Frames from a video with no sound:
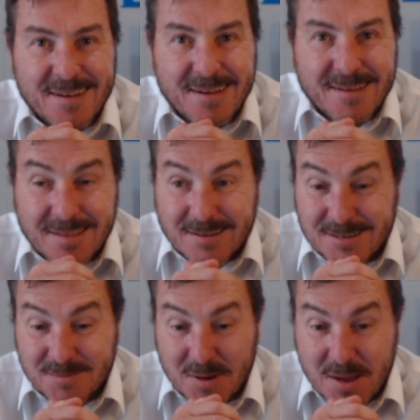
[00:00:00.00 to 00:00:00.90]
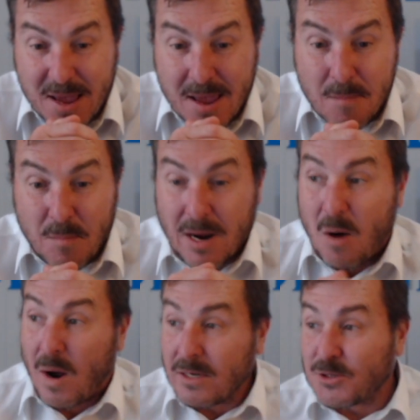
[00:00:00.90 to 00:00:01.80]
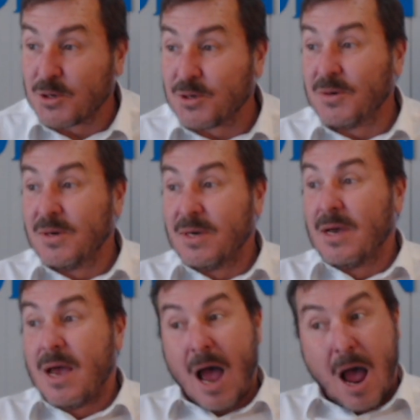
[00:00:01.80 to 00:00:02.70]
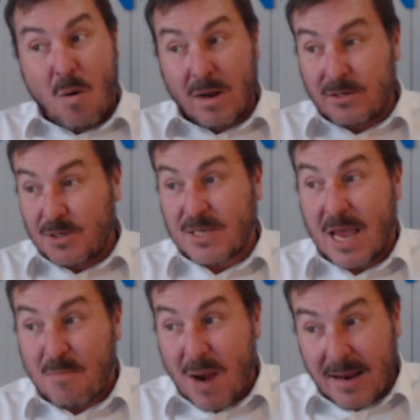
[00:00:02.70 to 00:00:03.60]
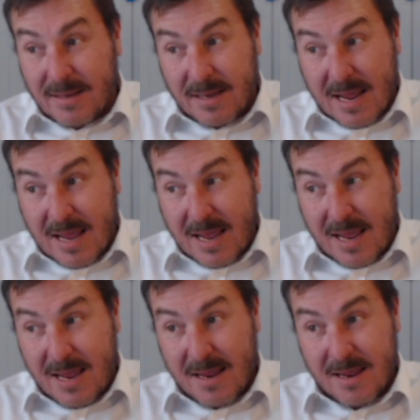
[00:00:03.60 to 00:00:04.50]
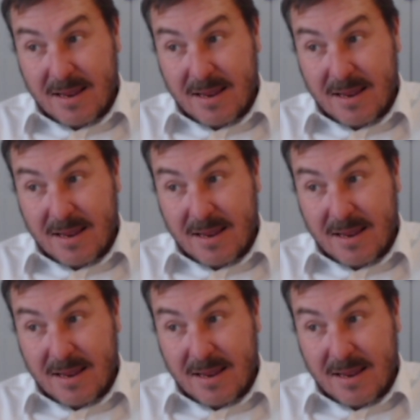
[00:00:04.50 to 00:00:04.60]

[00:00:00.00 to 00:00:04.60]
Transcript: in this, but I want to say bluntly,